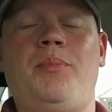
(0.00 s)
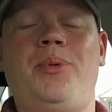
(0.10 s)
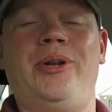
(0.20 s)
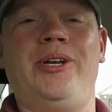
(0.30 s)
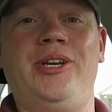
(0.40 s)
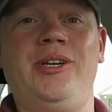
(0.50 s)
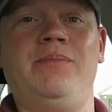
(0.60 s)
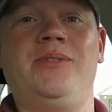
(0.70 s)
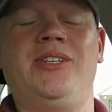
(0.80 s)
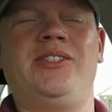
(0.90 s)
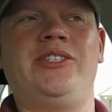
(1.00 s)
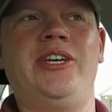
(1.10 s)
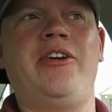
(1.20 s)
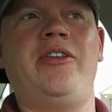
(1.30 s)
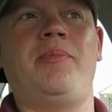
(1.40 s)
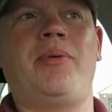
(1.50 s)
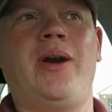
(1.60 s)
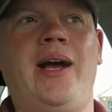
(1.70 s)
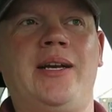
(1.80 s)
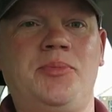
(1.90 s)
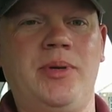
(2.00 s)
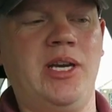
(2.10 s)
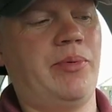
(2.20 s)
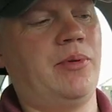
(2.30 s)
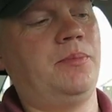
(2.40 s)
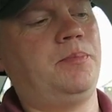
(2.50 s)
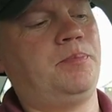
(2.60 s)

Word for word: Pretty good. Considering the price, people,